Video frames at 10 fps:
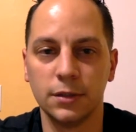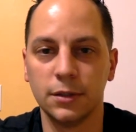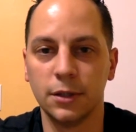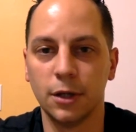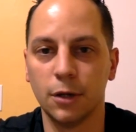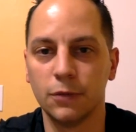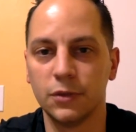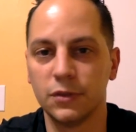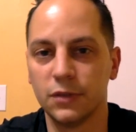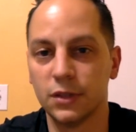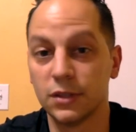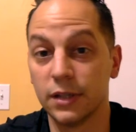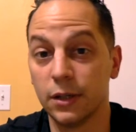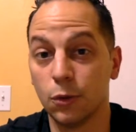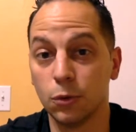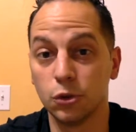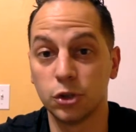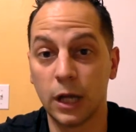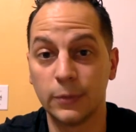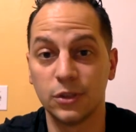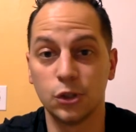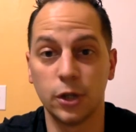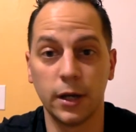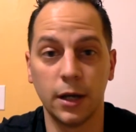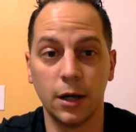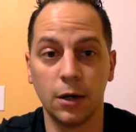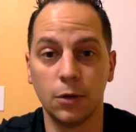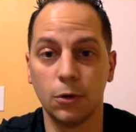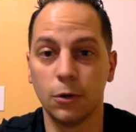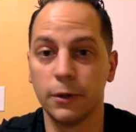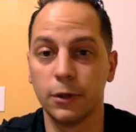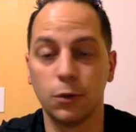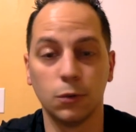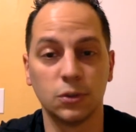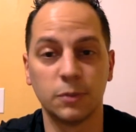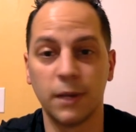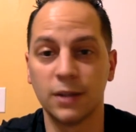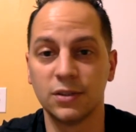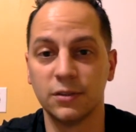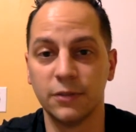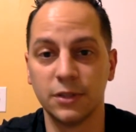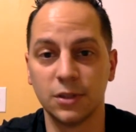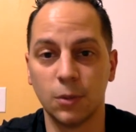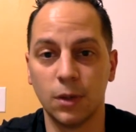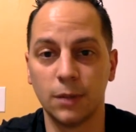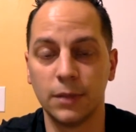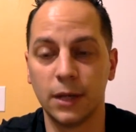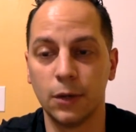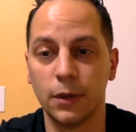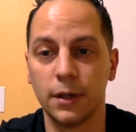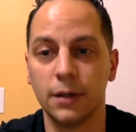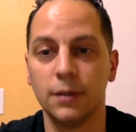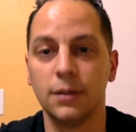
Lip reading: you know, if there's any cool shops to check out or any cool spots to visit while I'm down there,